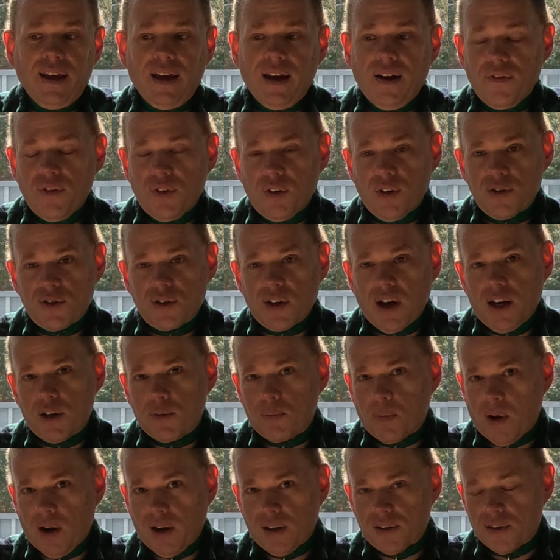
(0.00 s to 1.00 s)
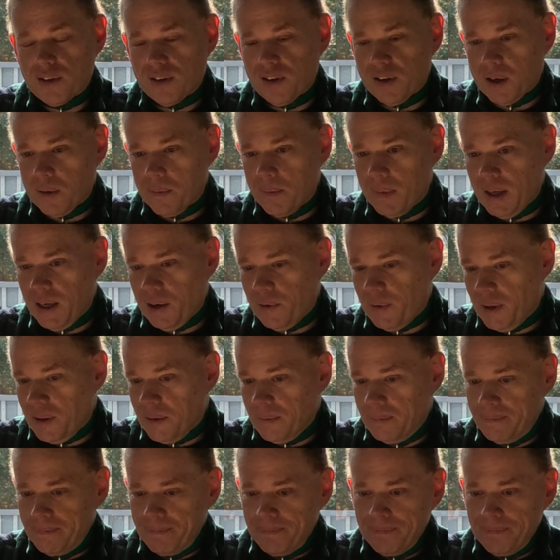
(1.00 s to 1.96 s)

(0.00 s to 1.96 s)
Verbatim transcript: They have their own scotch products that they're competing with.